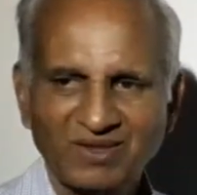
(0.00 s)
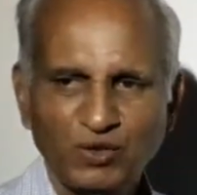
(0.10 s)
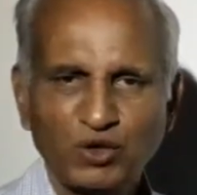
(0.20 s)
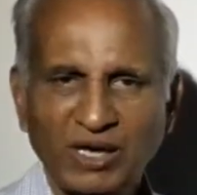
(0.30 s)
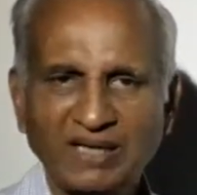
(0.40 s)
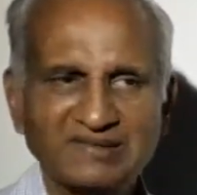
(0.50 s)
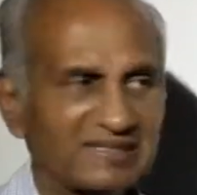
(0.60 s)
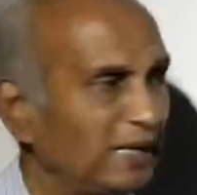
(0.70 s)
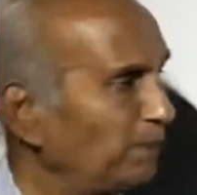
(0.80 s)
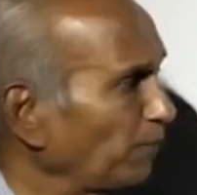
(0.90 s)
You can't
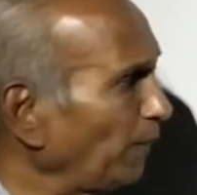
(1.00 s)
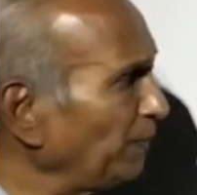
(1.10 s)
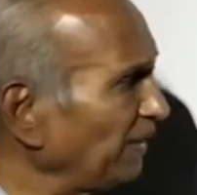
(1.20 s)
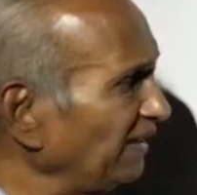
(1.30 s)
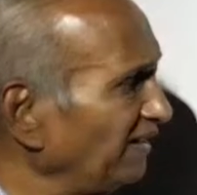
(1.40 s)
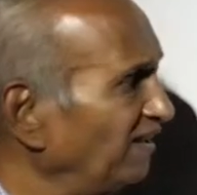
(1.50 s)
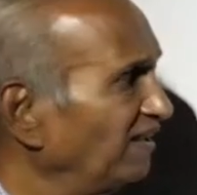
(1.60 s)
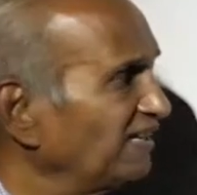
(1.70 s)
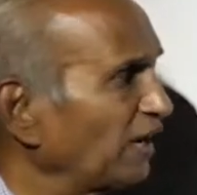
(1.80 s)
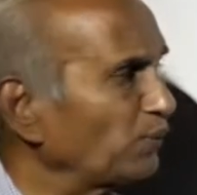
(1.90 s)
sleep properly.
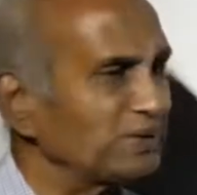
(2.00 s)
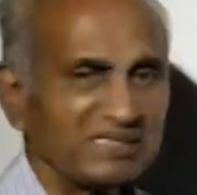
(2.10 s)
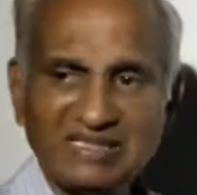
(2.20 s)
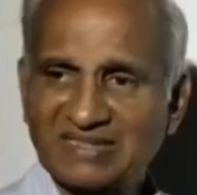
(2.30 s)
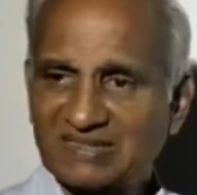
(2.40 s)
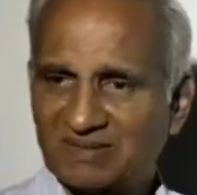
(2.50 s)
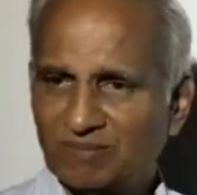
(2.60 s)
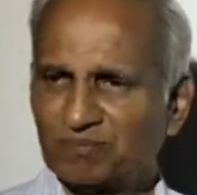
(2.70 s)
Nervousness.